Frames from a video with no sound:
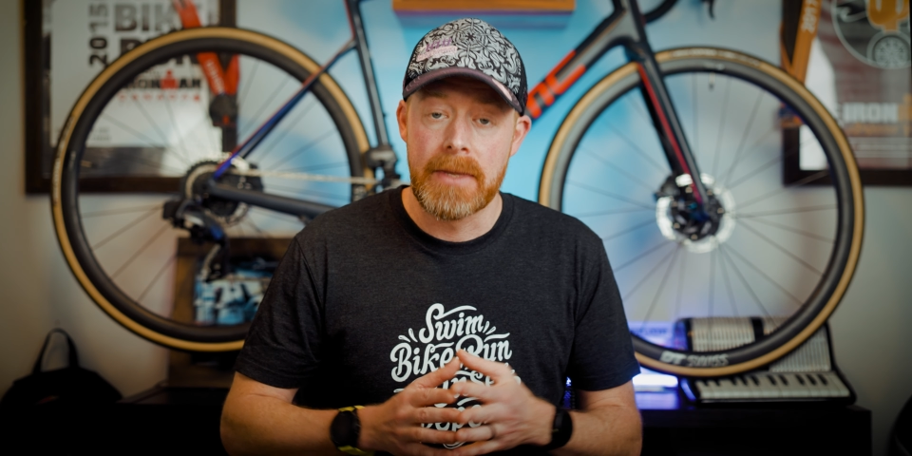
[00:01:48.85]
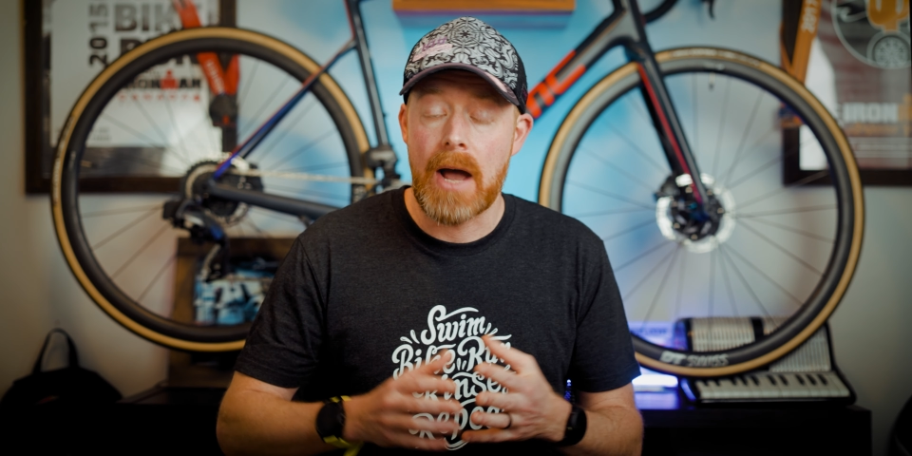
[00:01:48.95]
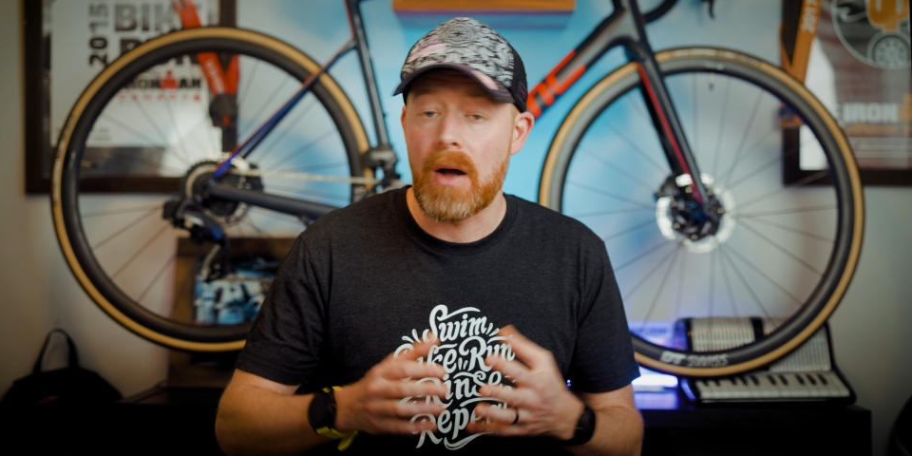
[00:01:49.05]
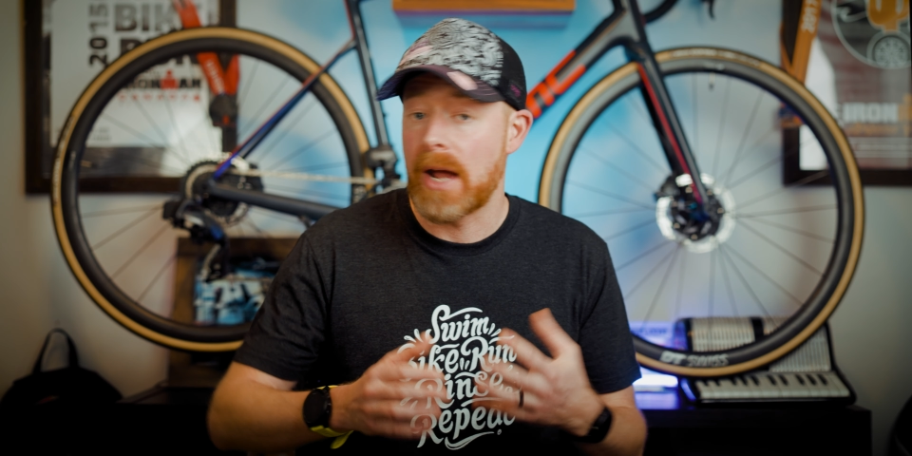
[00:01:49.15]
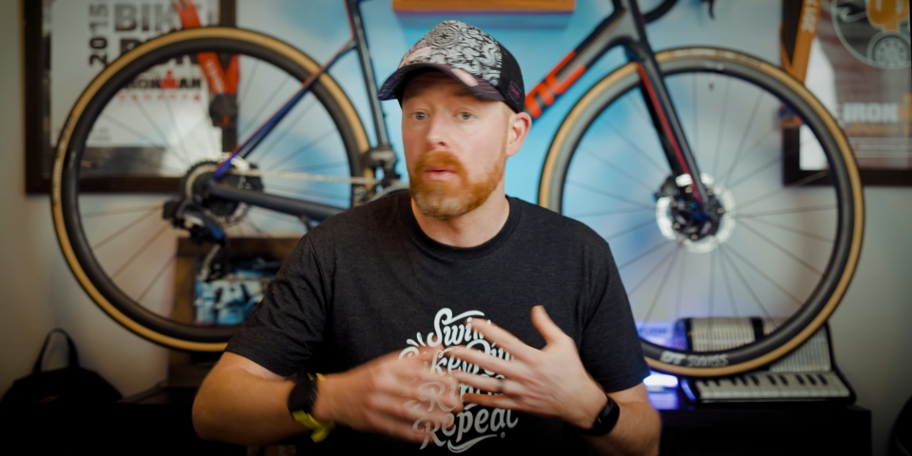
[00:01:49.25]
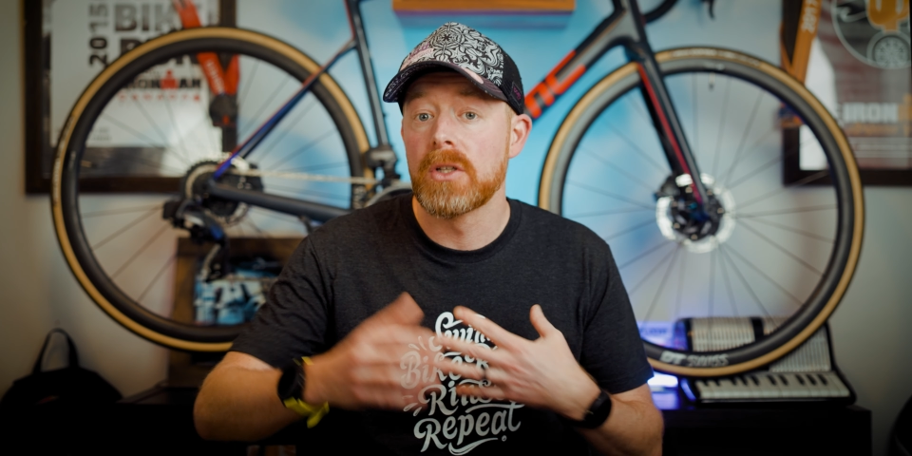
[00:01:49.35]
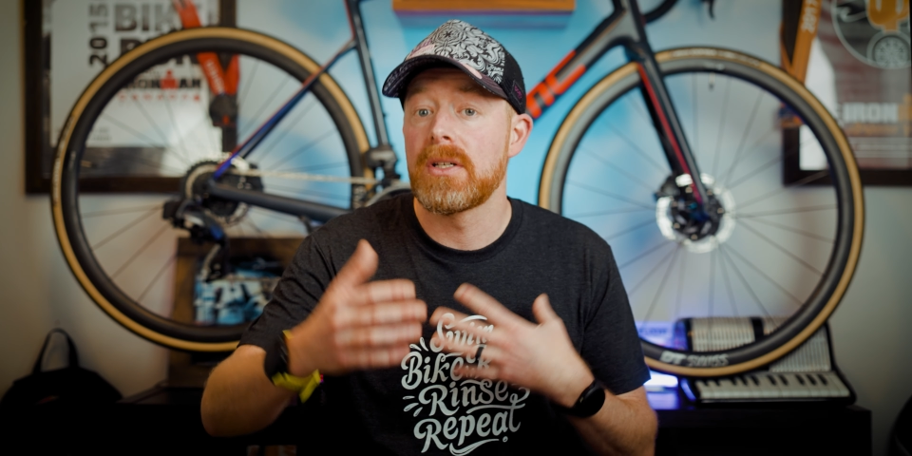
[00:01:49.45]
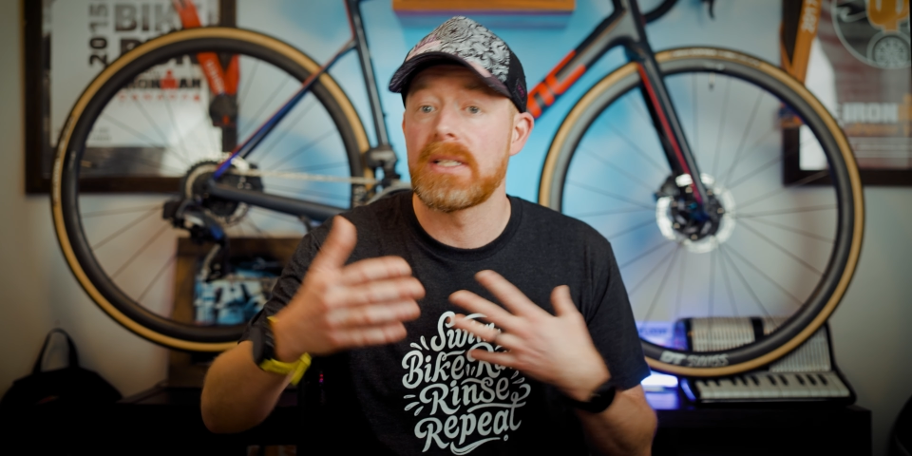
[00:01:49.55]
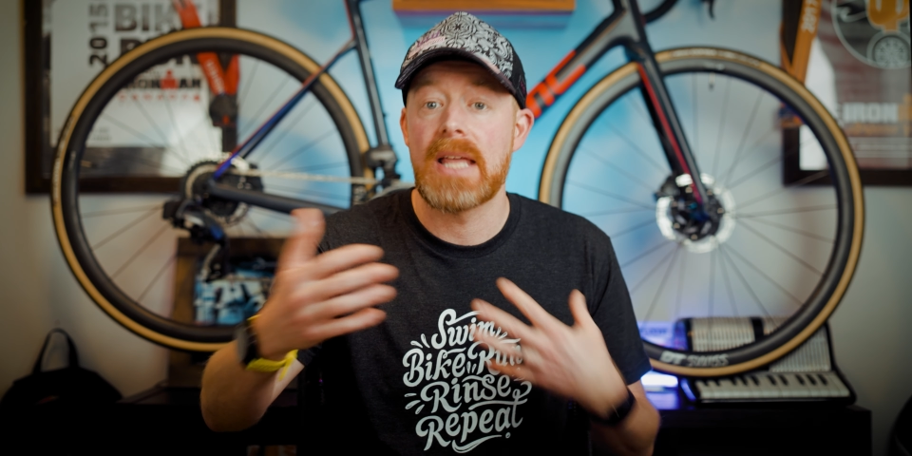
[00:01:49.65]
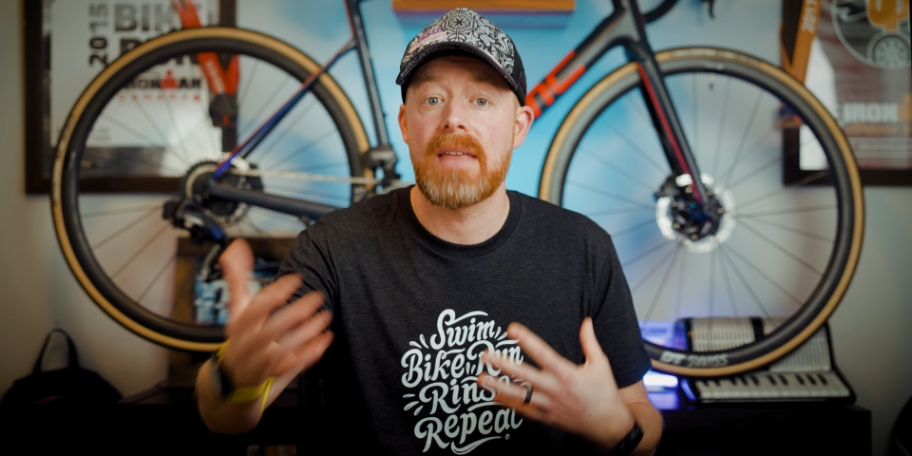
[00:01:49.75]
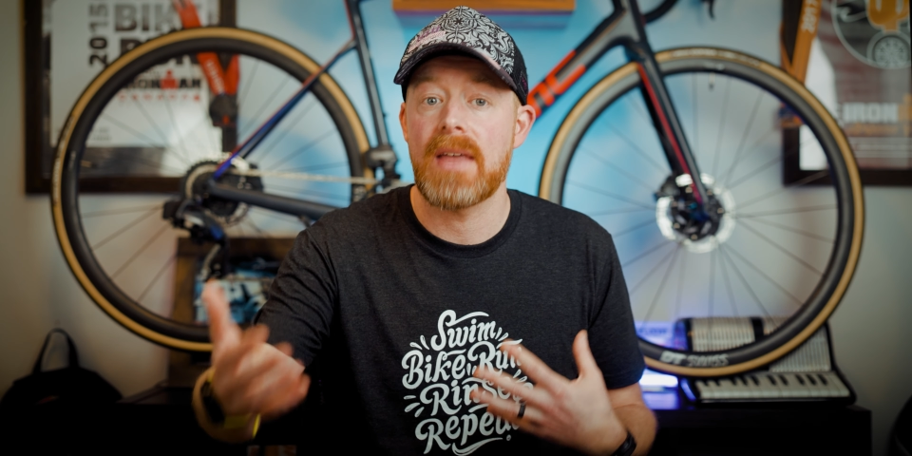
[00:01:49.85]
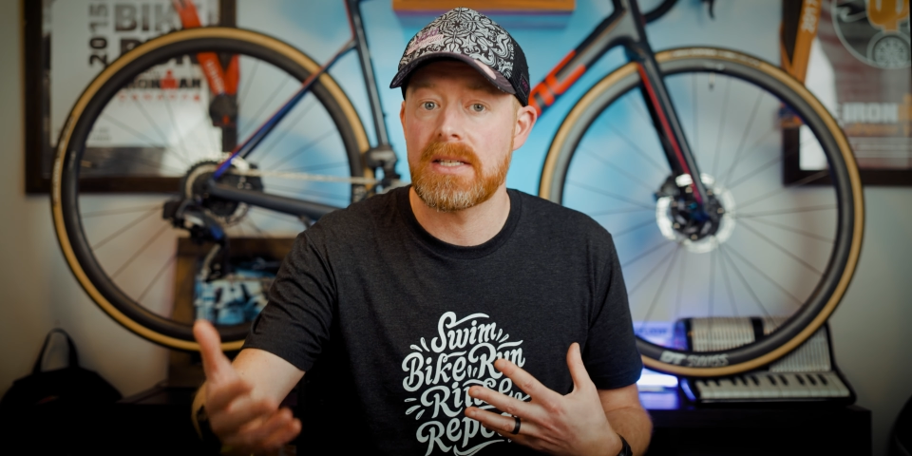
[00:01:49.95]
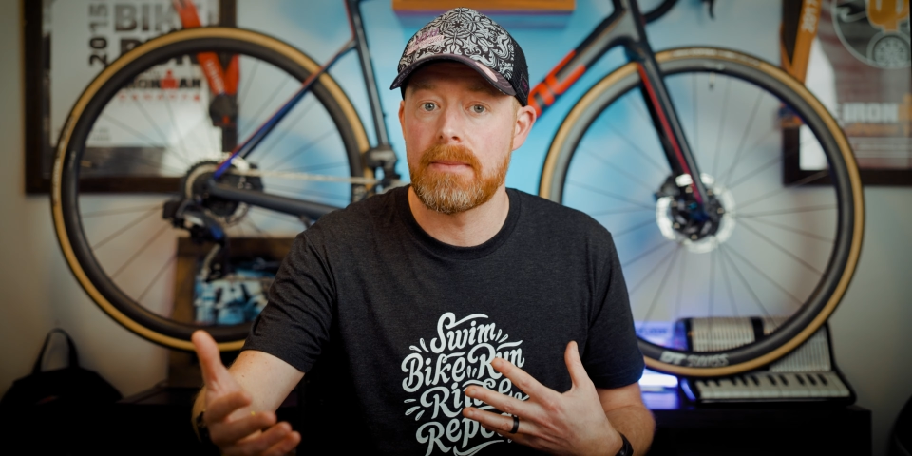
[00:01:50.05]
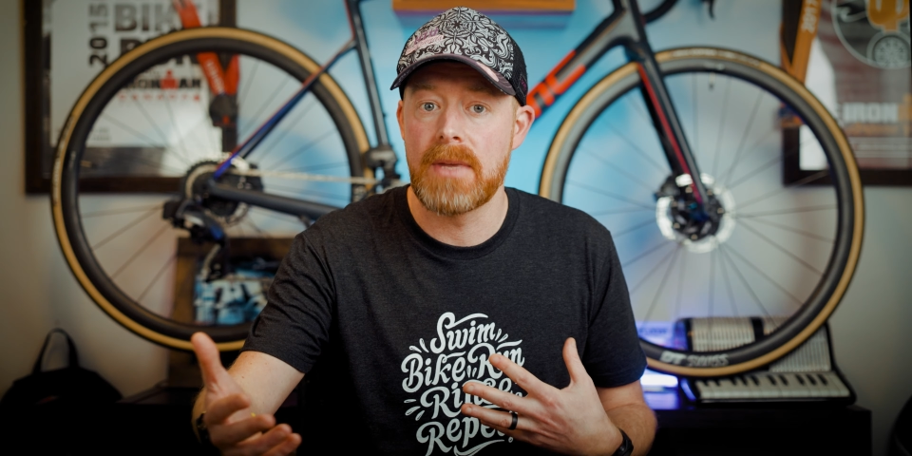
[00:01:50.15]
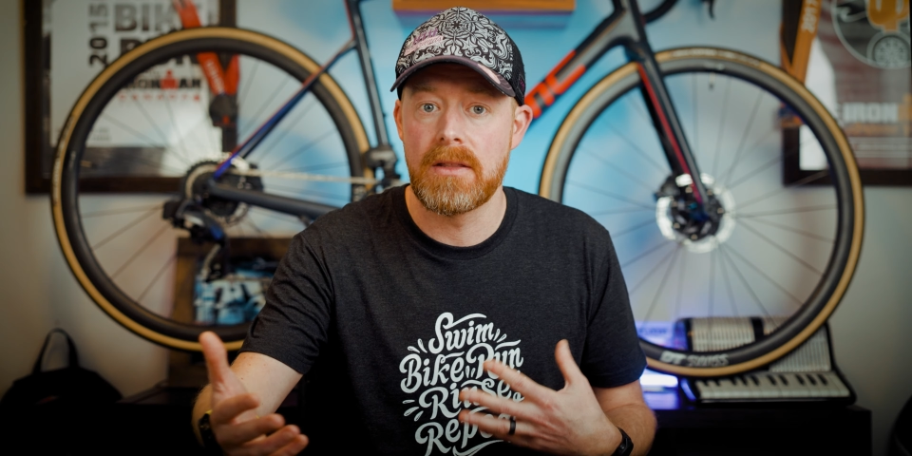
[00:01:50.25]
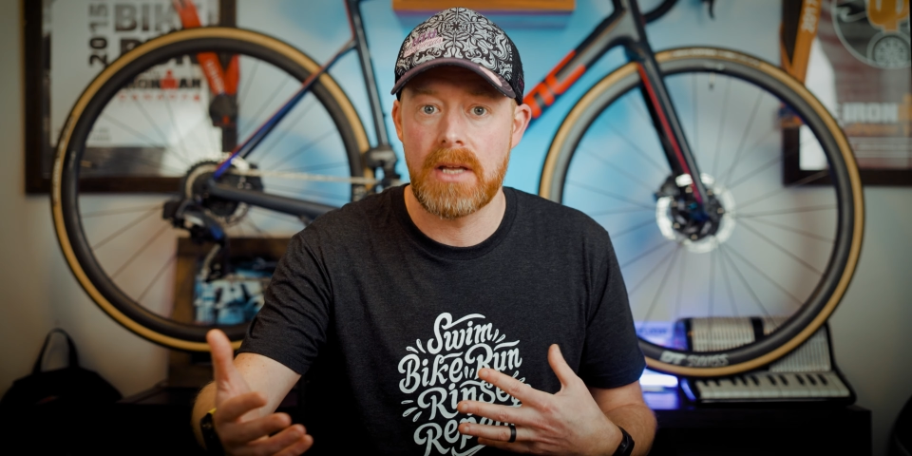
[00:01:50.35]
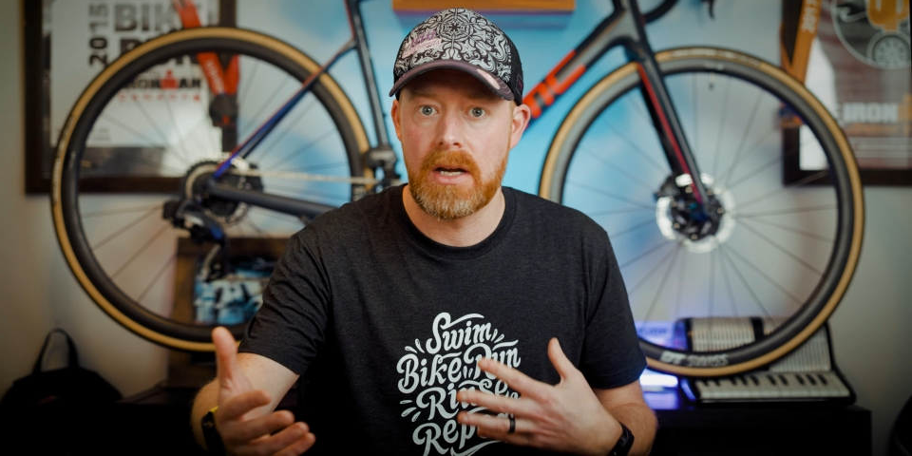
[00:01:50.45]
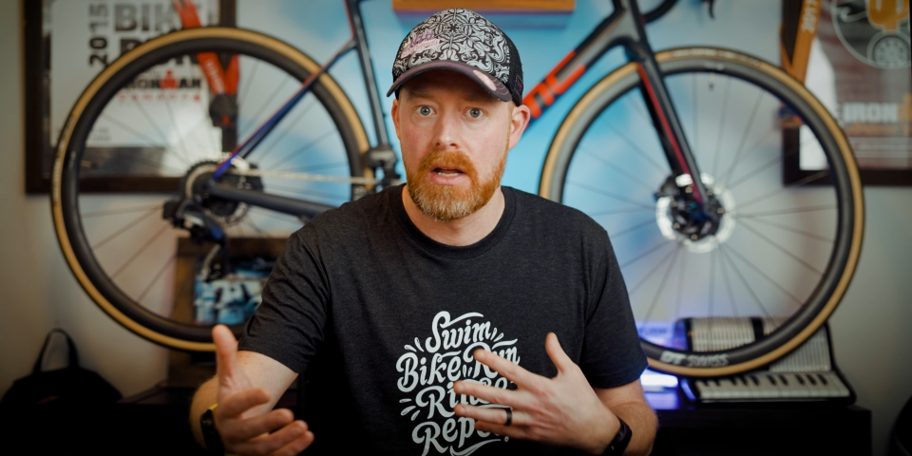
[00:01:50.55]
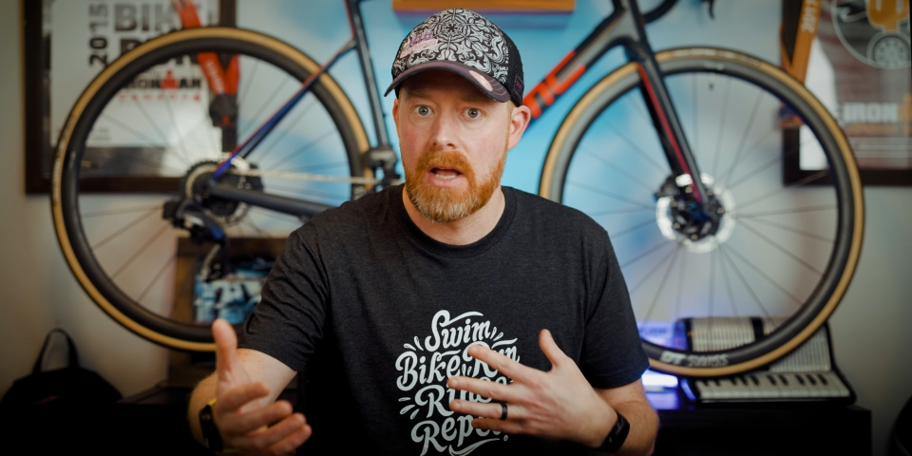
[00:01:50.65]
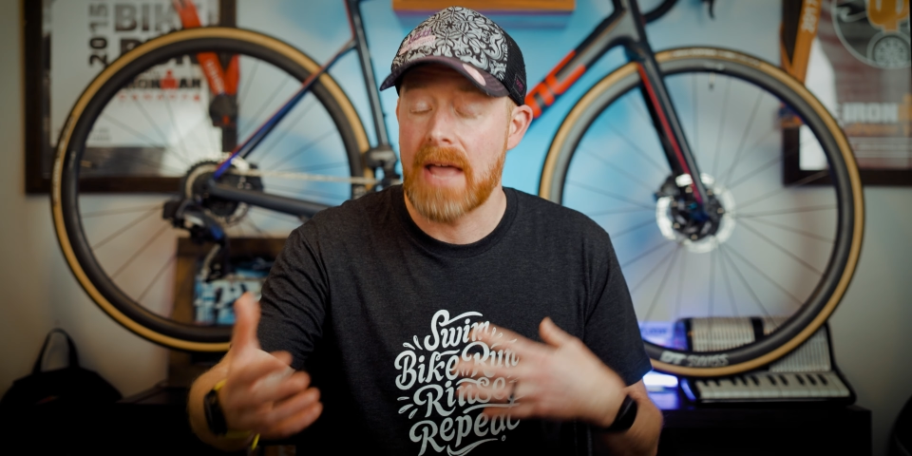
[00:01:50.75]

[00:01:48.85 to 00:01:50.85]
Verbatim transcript: Now, I don't want you to take that to mean that